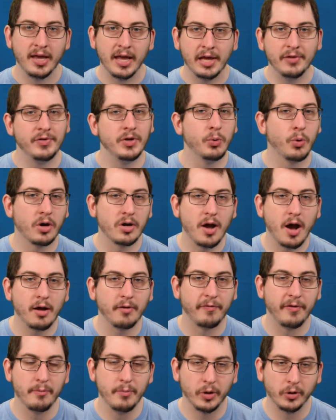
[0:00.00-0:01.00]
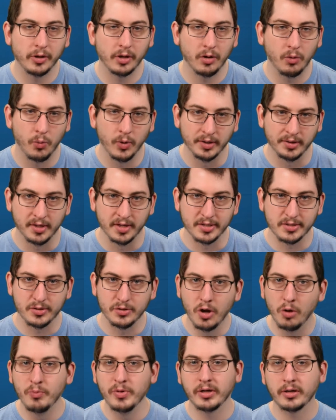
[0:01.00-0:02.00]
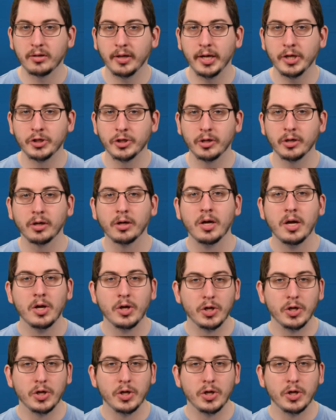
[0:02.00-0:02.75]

If you are not familiar with this nomenclature,